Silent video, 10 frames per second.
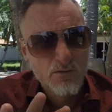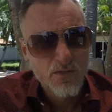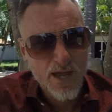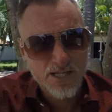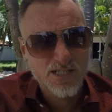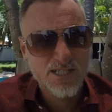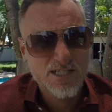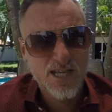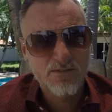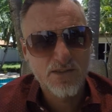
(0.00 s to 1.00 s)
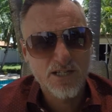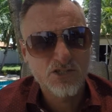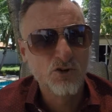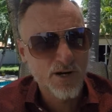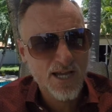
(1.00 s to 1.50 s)
They actually said that
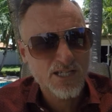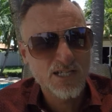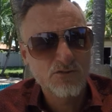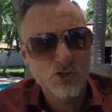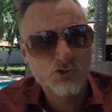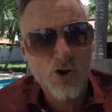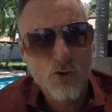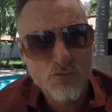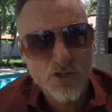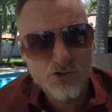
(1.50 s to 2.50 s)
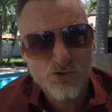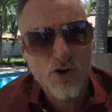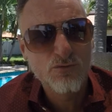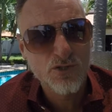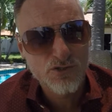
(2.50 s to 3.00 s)
it's not actually the drone, the
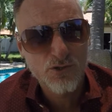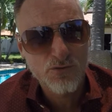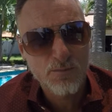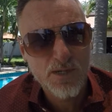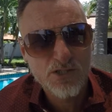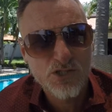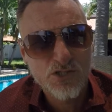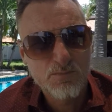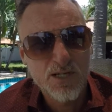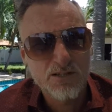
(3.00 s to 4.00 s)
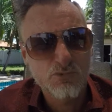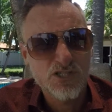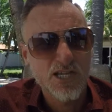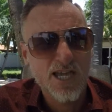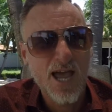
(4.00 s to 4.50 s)
drone that took the pictures, but it was
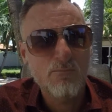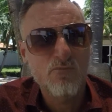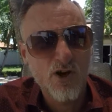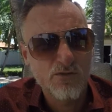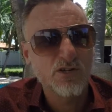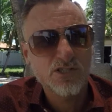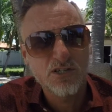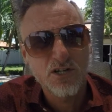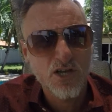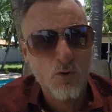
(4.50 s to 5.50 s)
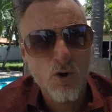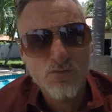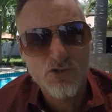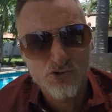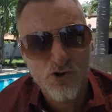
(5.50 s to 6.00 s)
the camera that's going to go
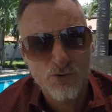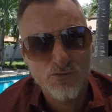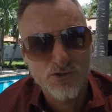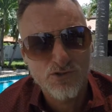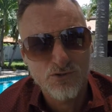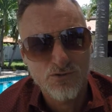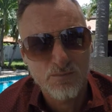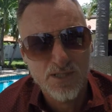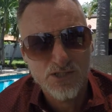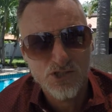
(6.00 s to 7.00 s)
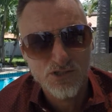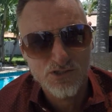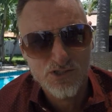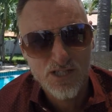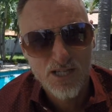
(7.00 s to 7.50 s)
on the drone that took the
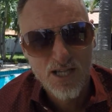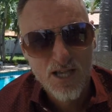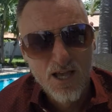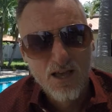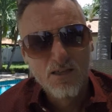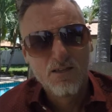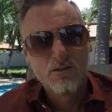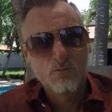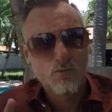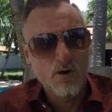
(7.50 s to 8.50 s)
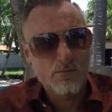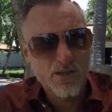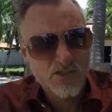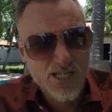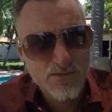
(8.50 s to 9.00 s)
pictures.
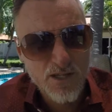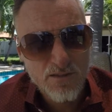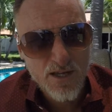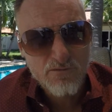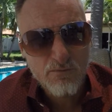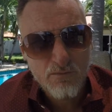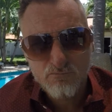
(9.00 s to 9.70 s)
They've said that they've